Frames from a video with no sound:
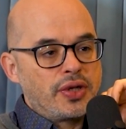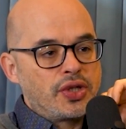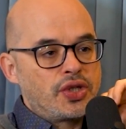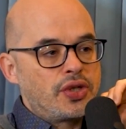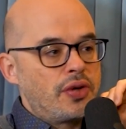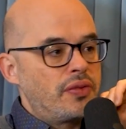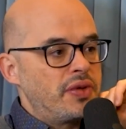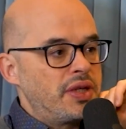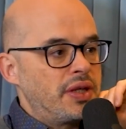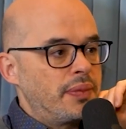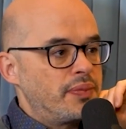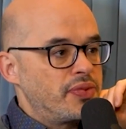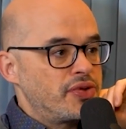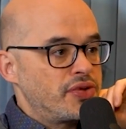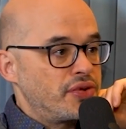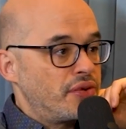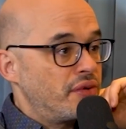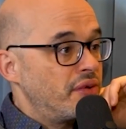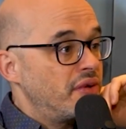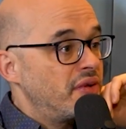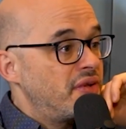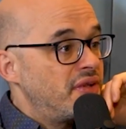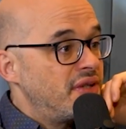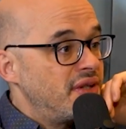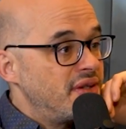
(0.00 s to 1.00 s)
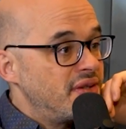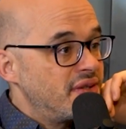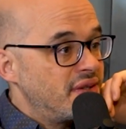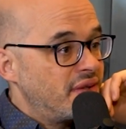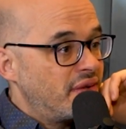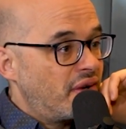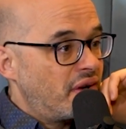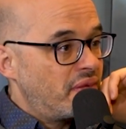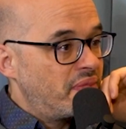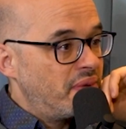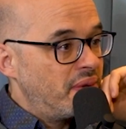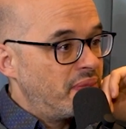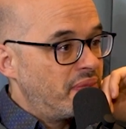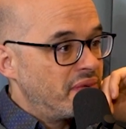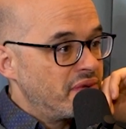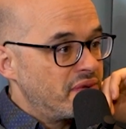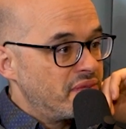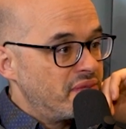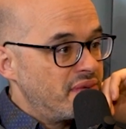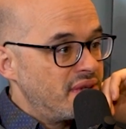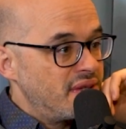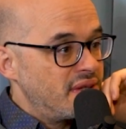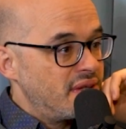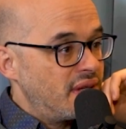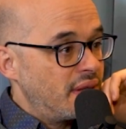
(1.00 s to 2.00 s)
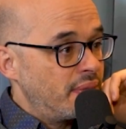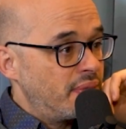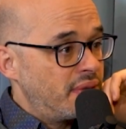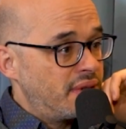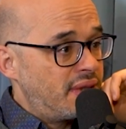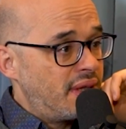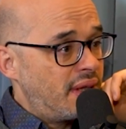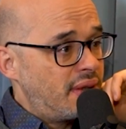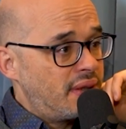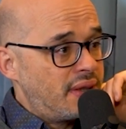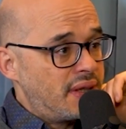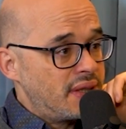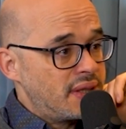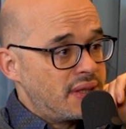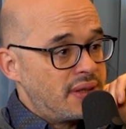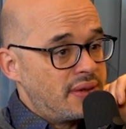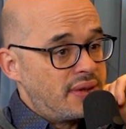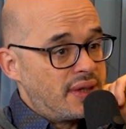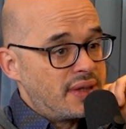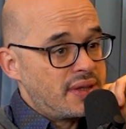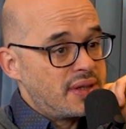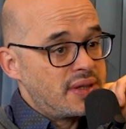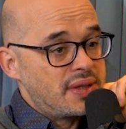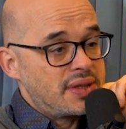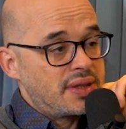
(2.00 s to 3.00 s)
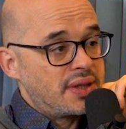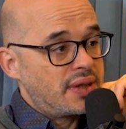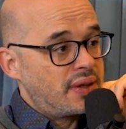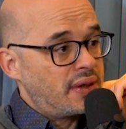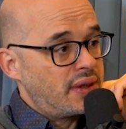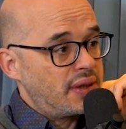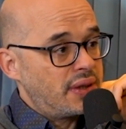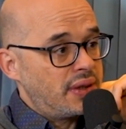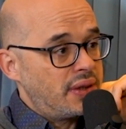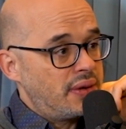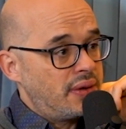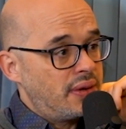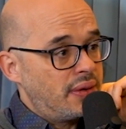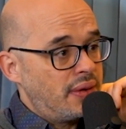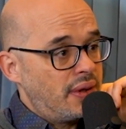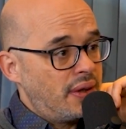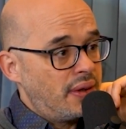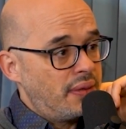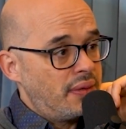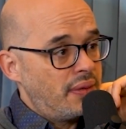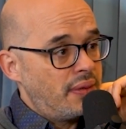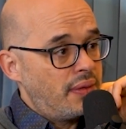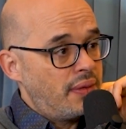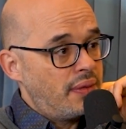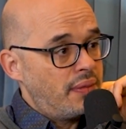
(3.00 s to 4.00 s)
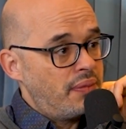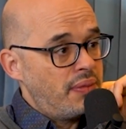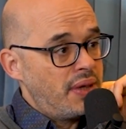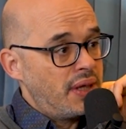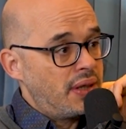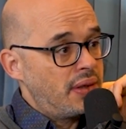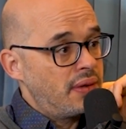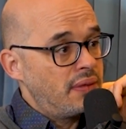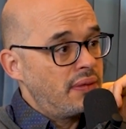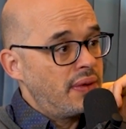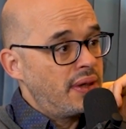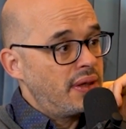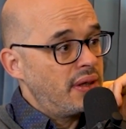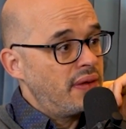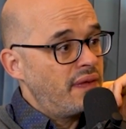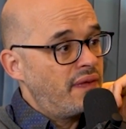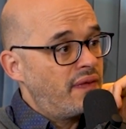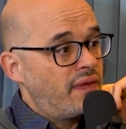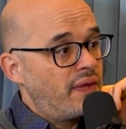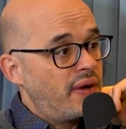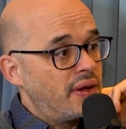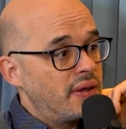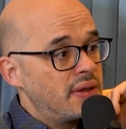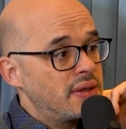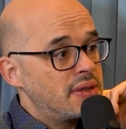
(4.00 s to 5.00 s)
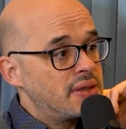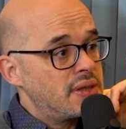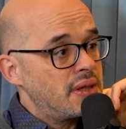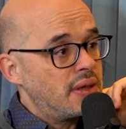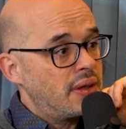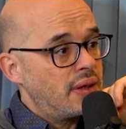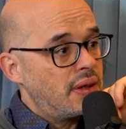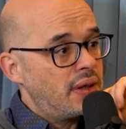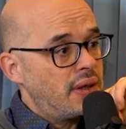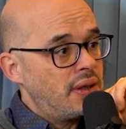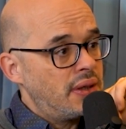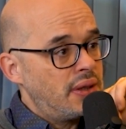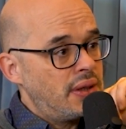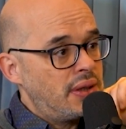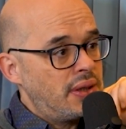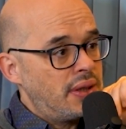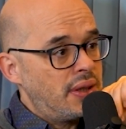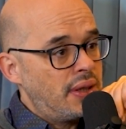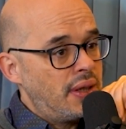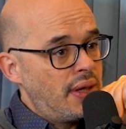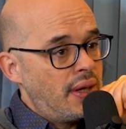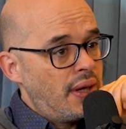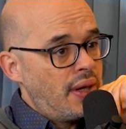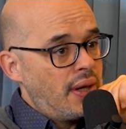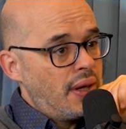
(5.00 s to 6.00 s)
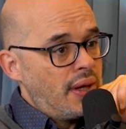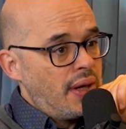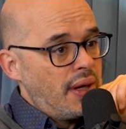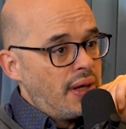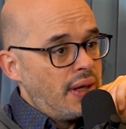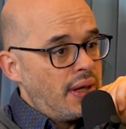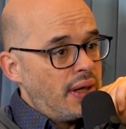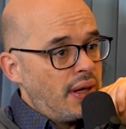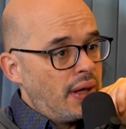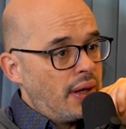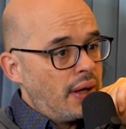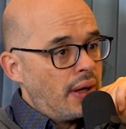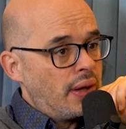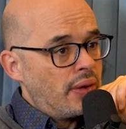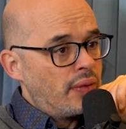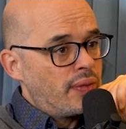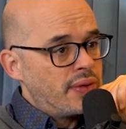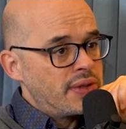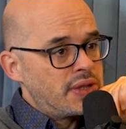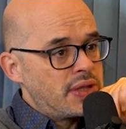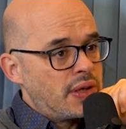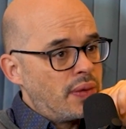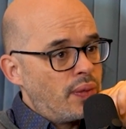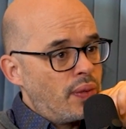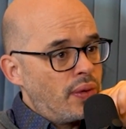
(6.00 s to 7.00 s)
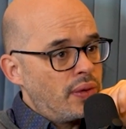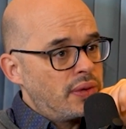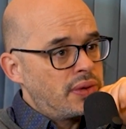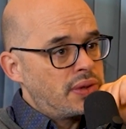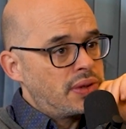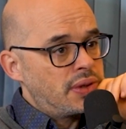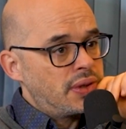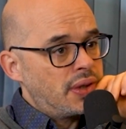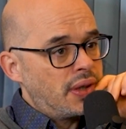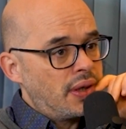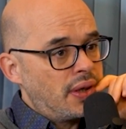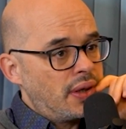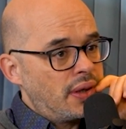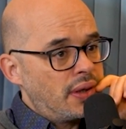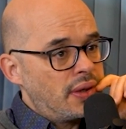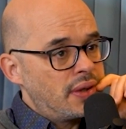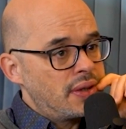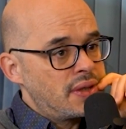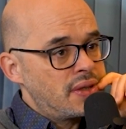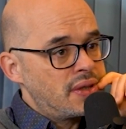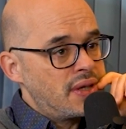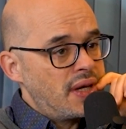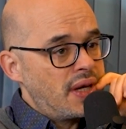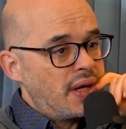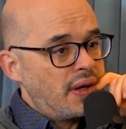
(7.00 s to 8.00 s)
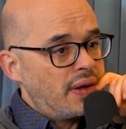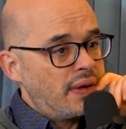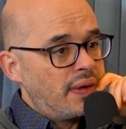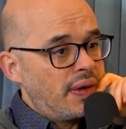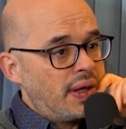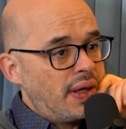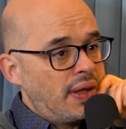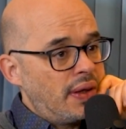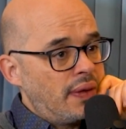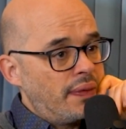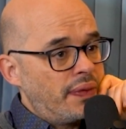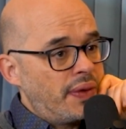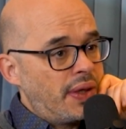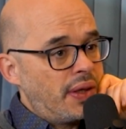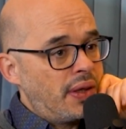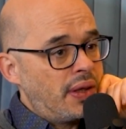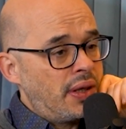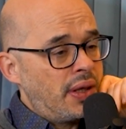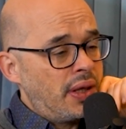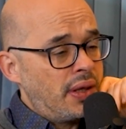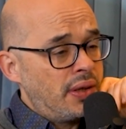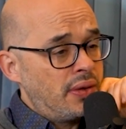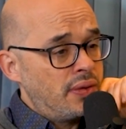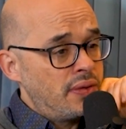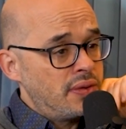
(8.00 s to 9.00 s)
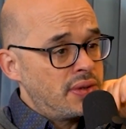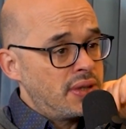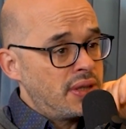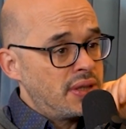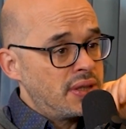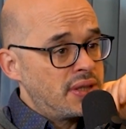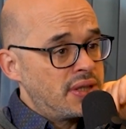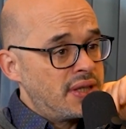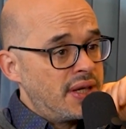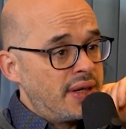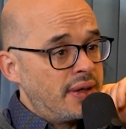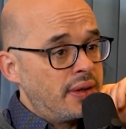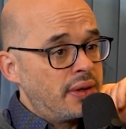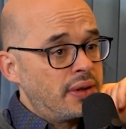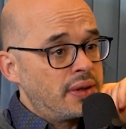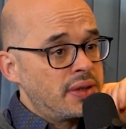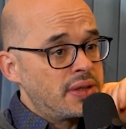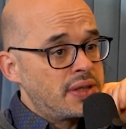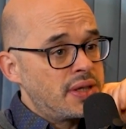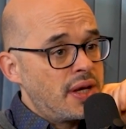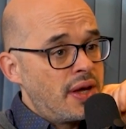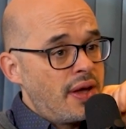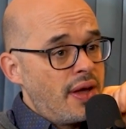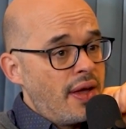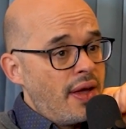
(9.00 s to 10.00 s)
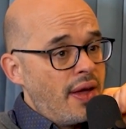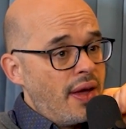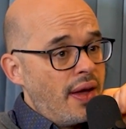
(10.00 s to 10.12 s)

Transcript: show the absurdities in other people's reasoning. But that doesn't necessarily make you any friends. I always quote a saying that they use in sales: